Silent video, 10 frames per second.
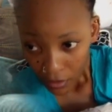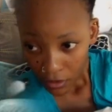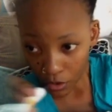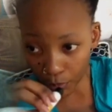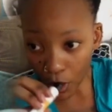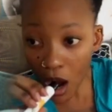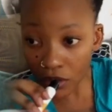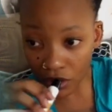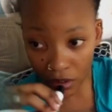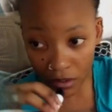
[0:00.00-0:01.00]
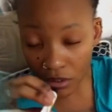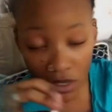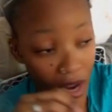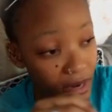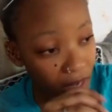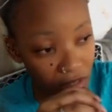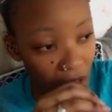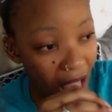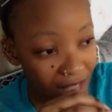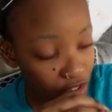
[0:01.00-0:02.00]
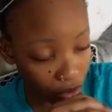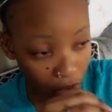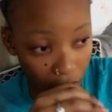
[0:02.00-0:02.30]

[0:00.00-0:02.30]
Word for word: The person sitting next to